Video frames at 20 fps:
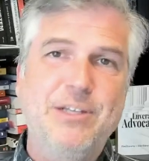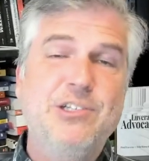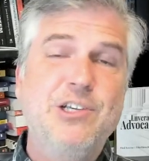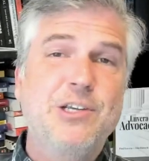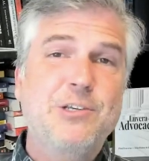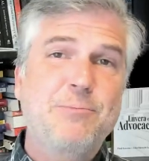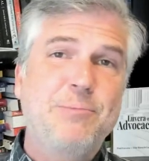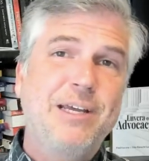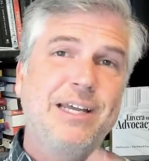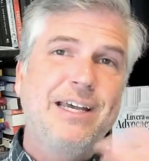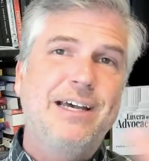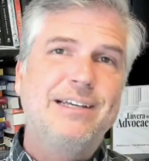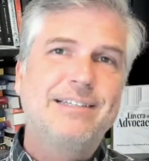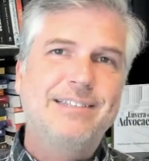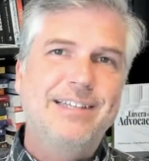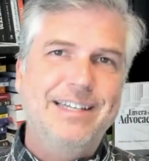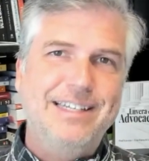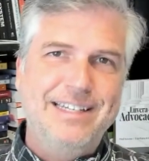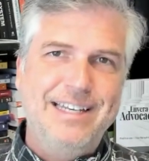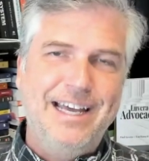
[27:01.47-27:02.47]
But just
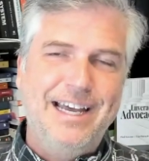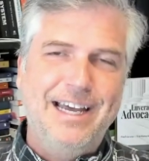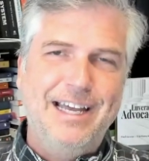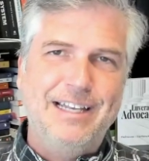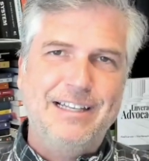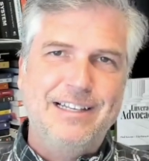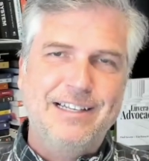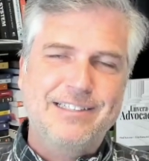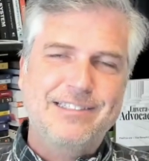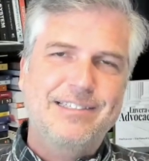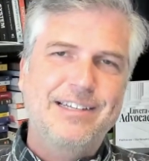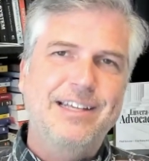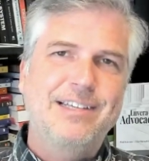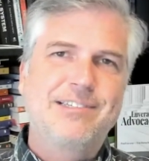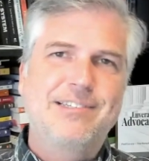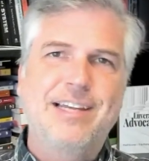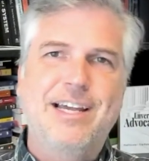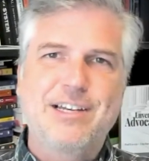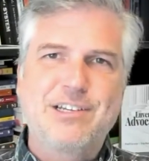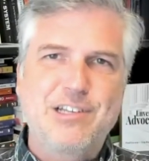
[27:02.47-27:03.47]
because a debt, let's say
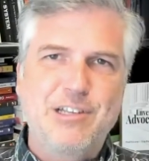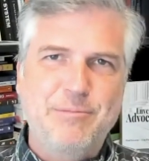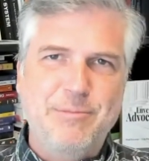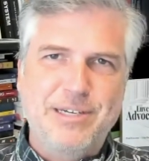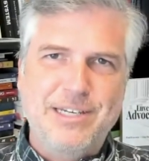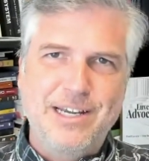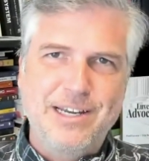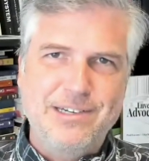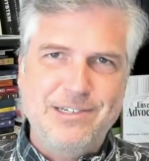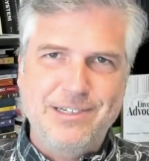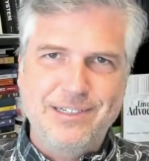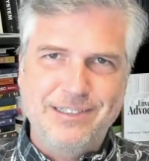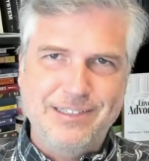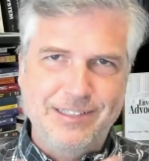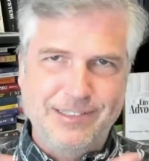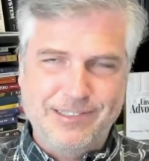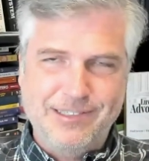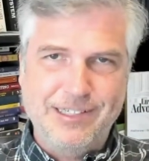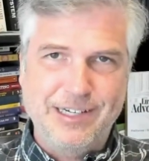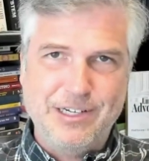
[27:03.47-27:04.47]
statute of
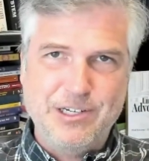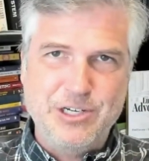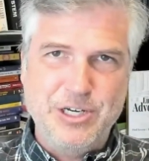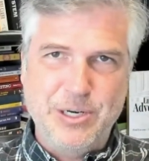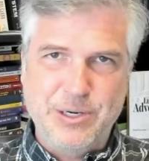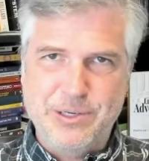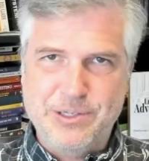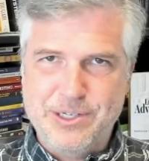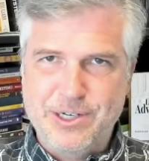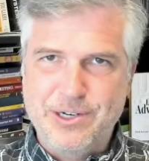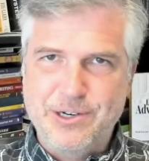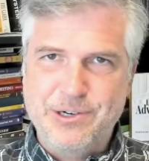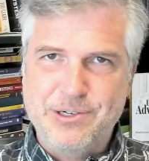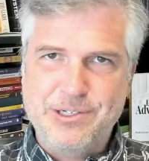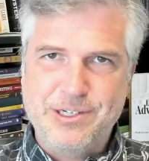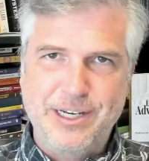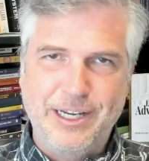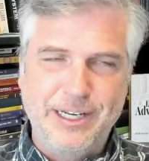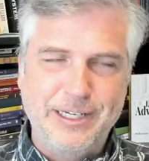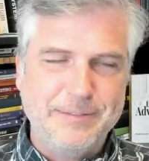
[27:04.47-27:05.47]
limitations is six years in your
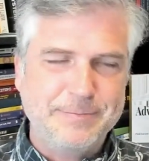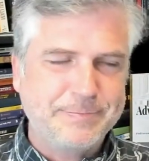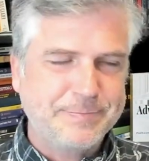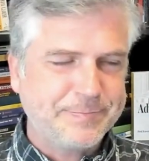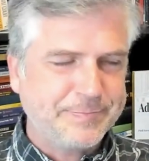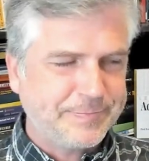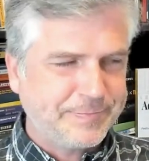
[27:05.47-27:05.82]
state